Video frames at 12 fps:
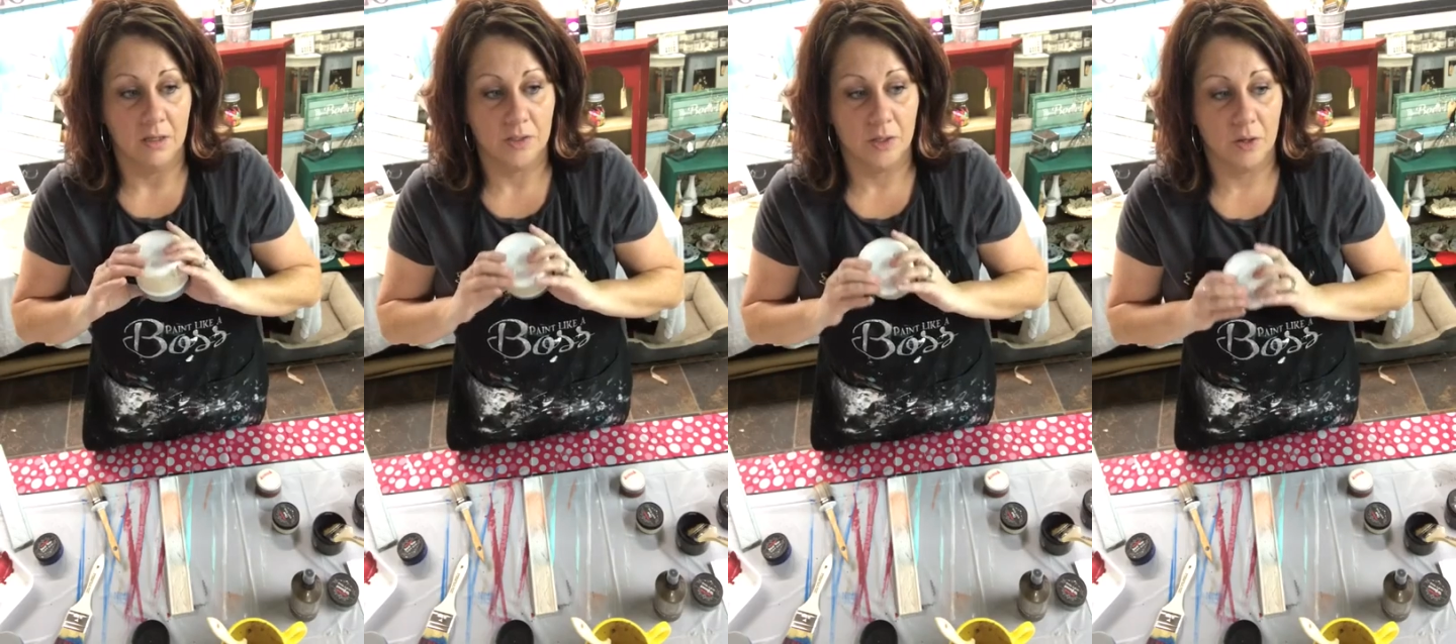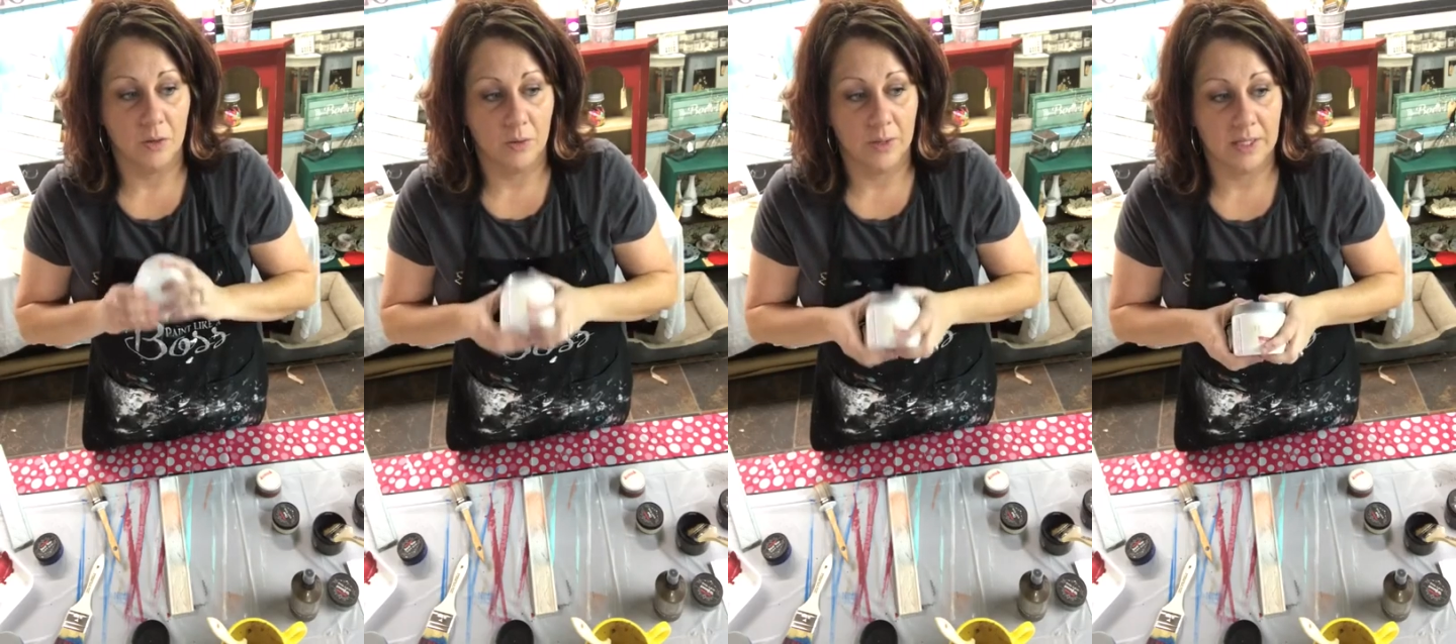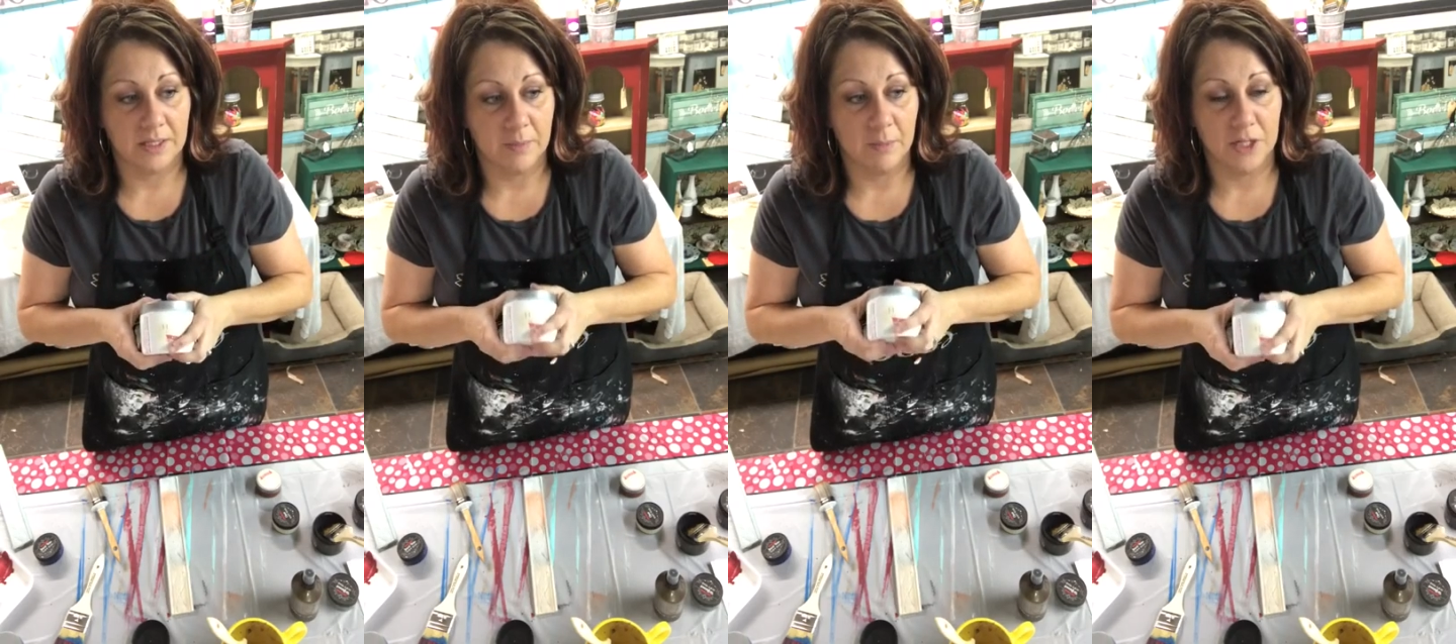so
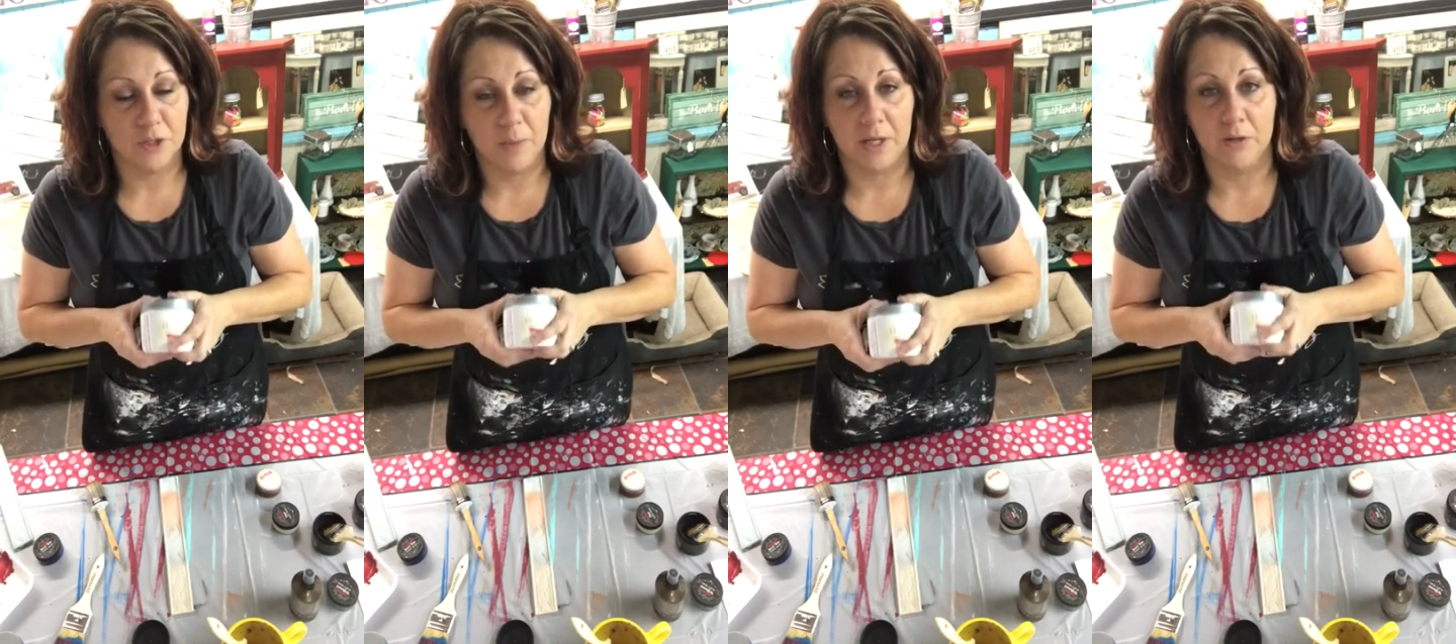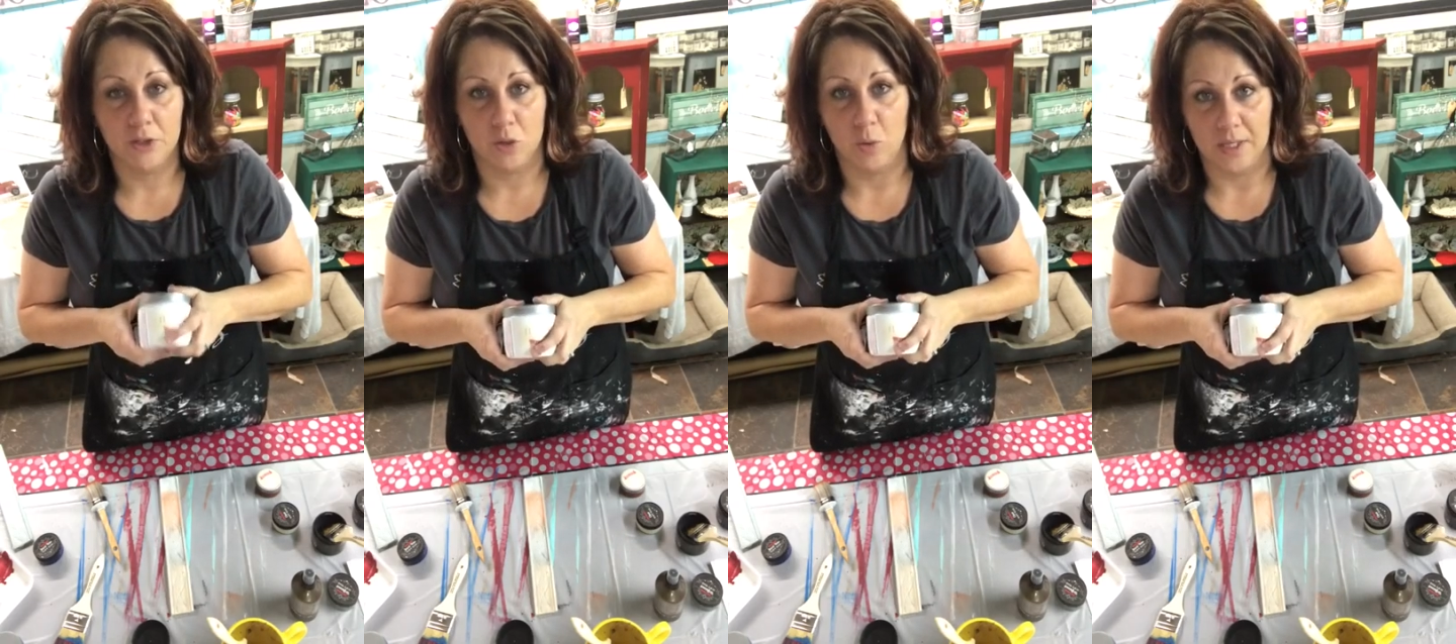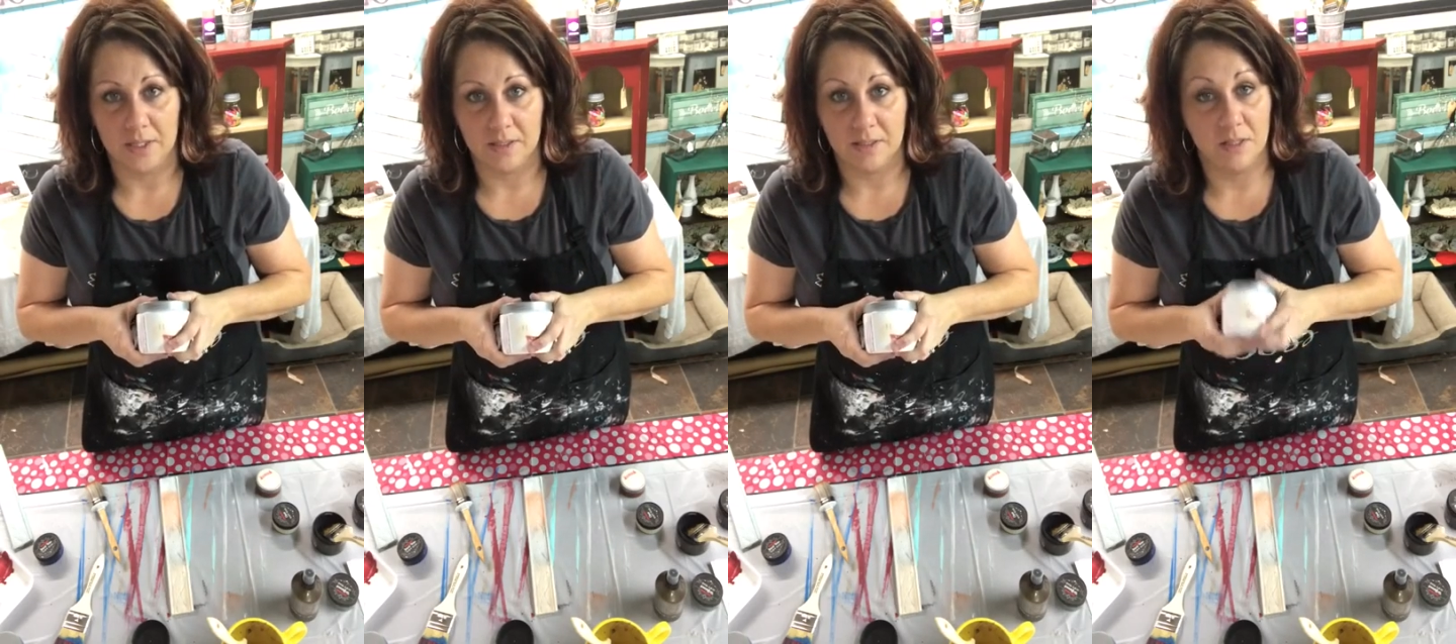it's a much better choice.